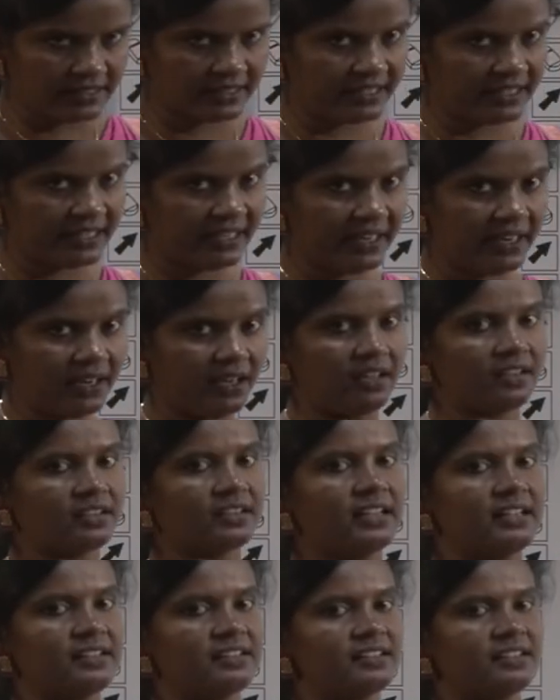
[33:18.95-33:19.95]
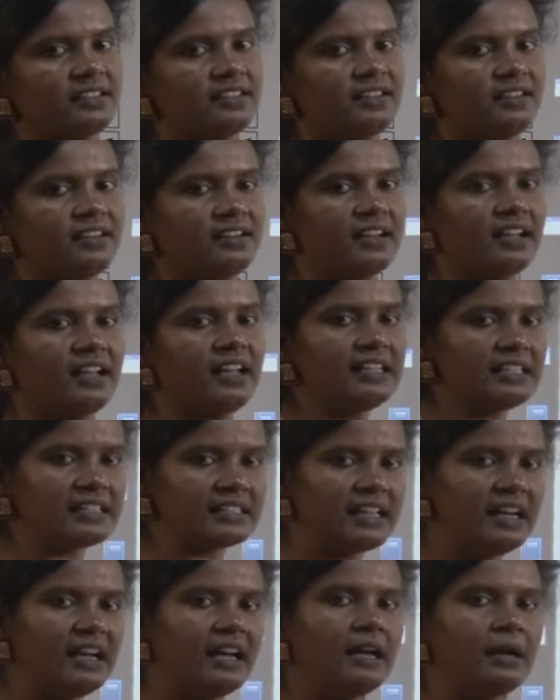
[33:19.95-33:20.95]
they are considered as
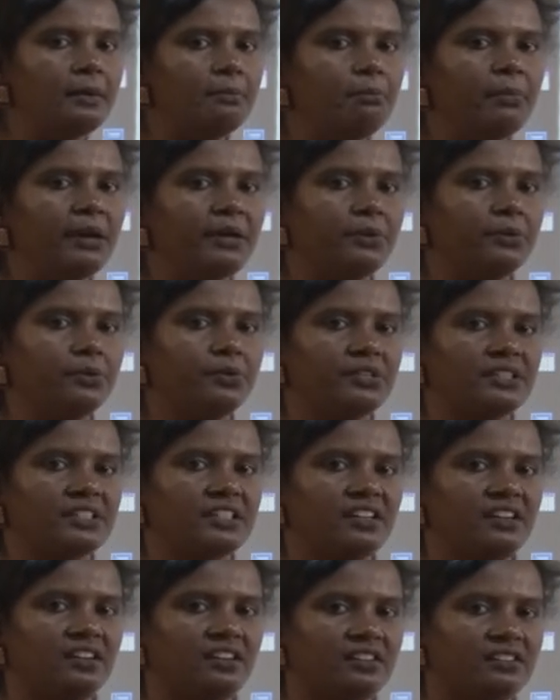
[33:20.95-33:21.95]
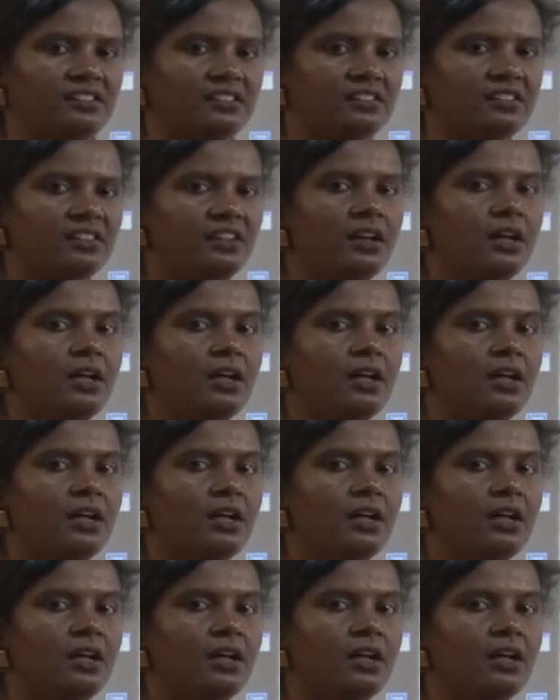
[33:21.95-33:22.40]
biohazardous.